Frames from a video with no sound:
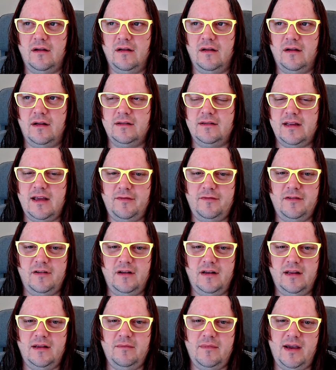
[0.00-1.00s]

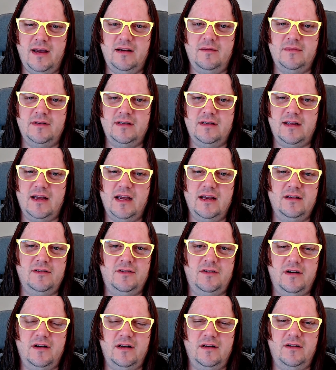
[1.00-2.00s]
definitely made a mistake
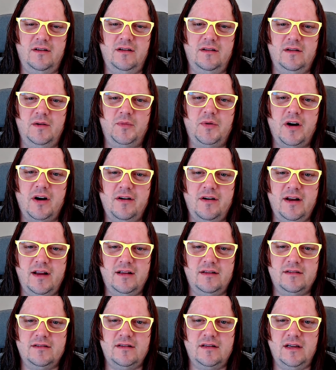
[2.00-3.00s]
trying to learn the
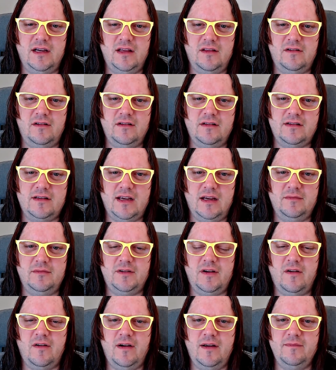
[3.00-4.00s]
pronouns together at the same
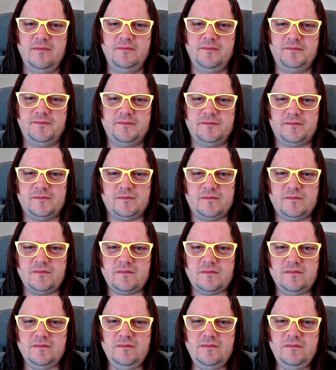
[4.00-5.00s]
time.
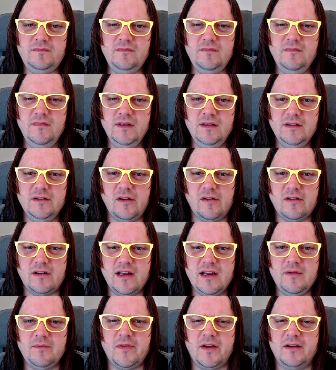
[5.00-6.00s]
So I'd
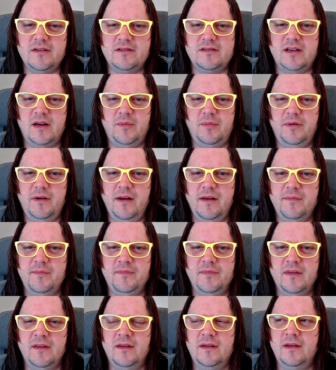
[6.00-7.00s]
keep those separate.
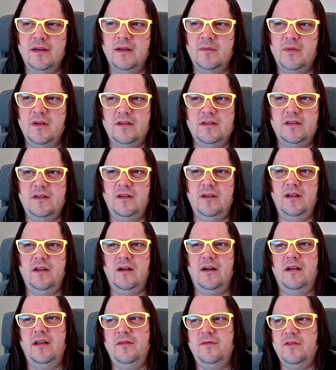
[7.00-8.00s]
Because,
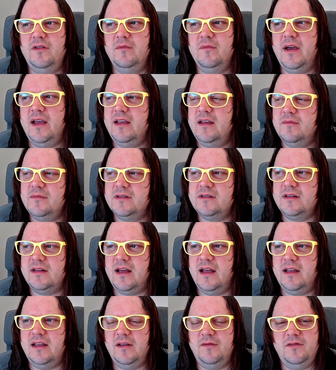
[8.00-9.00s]
if you make a
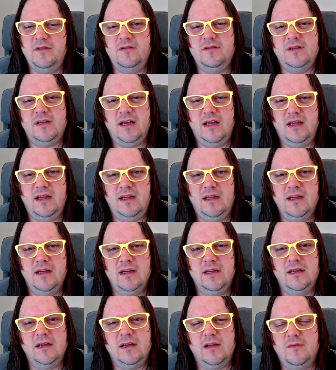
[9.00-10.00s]
mistake, if you say
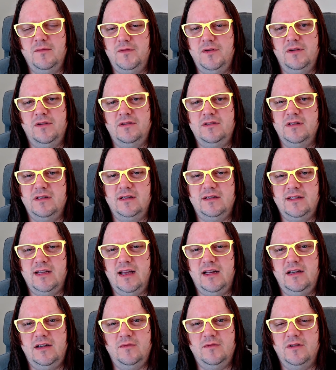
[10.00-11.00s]
confuse an
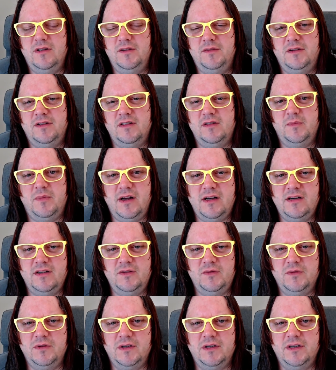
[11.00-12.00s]
Italian word for a
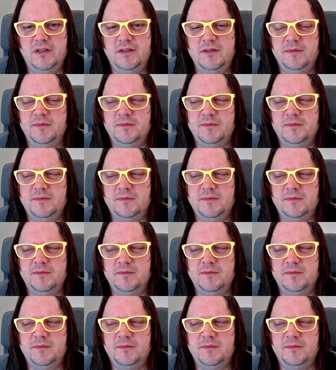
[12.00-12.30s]
Spanish word,